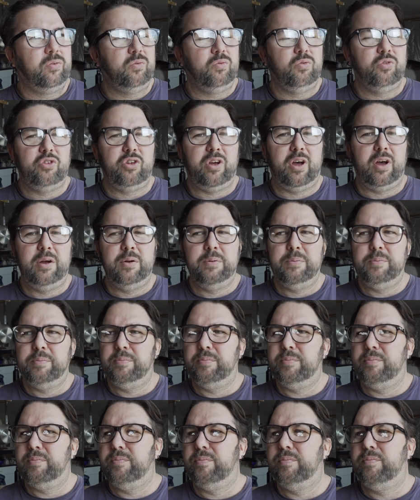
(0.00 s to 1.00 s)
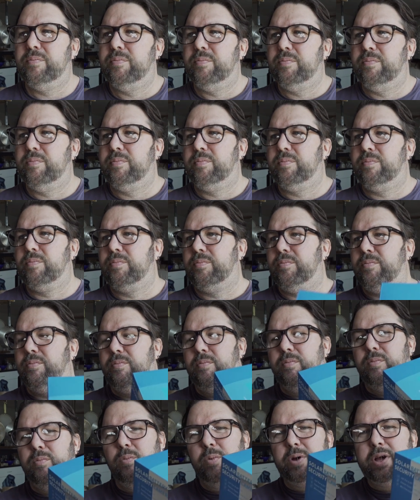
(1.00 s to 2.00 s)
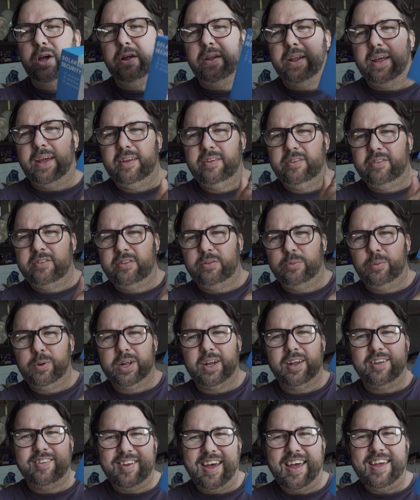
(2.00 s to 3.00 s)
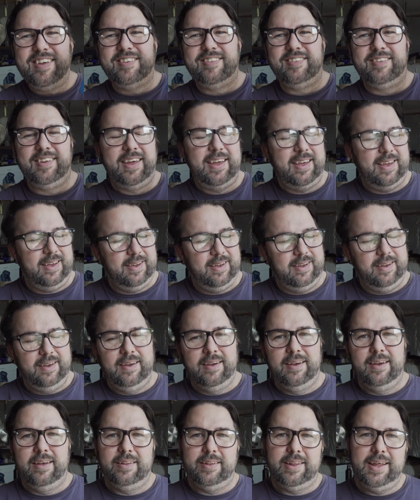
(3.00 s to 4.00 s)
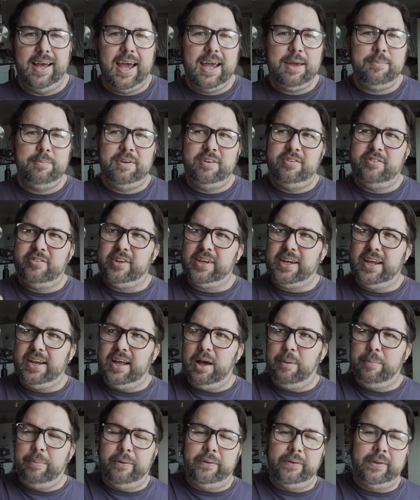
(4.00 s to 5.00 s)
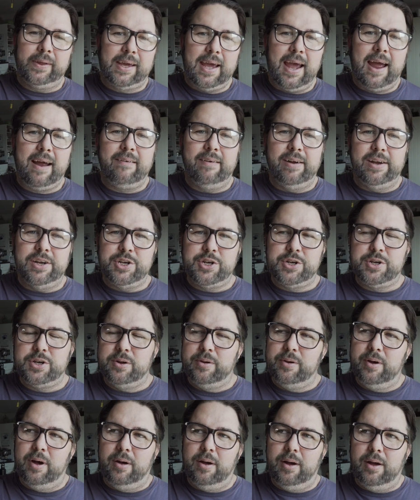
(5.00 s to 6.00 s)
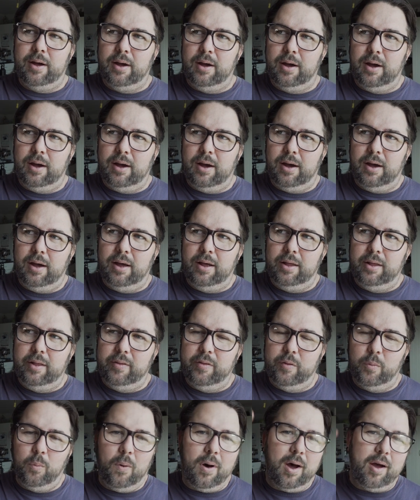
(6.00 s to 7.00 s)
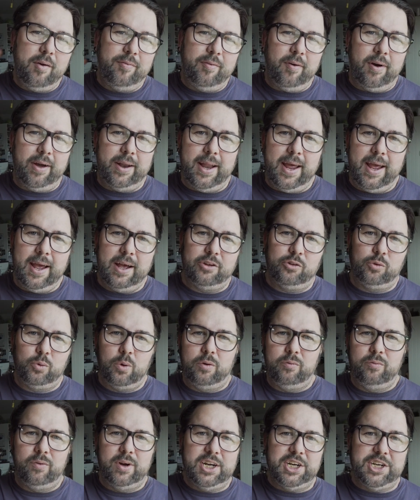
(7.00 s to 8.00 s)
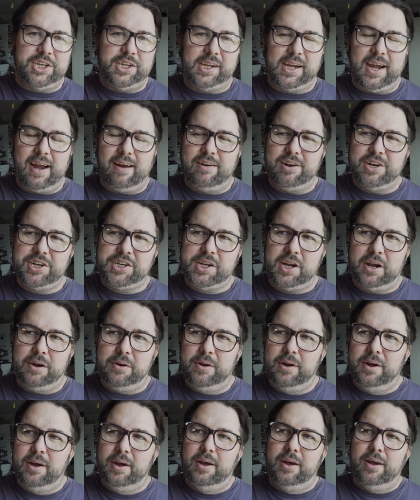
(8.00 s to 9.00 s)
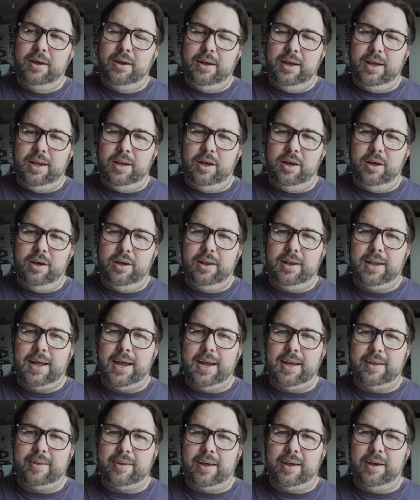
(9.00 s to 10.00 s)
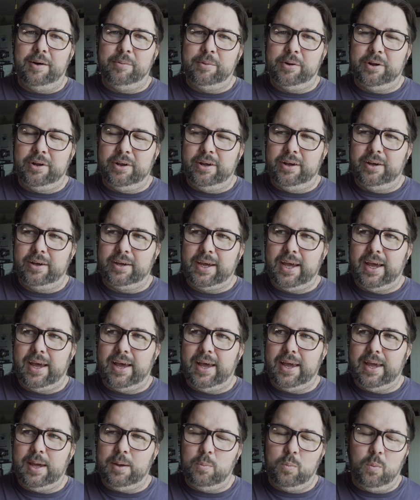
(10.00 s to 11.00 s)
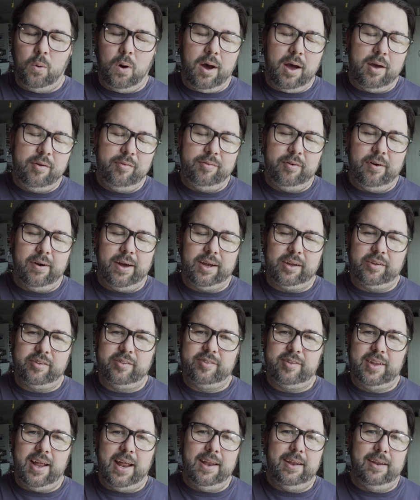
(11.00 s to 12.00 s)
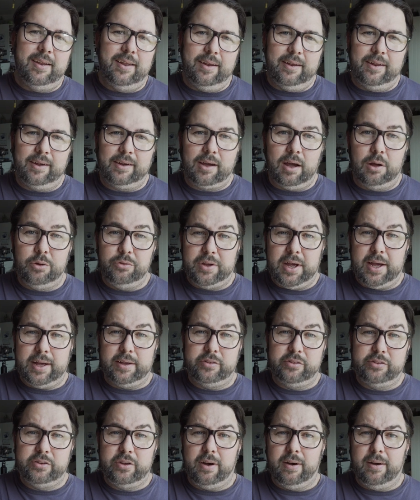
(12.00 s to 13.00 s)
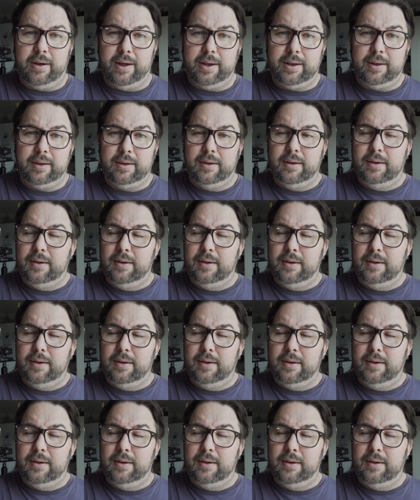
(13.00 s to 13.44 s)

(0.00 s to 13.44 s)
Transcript: so we got this, we're going to test it. The aim is to get it up on the garage the Wi-Fi in the house won't reach the garage, so you know, at a later date I'm going to get a Wi-Fi extender that goes outside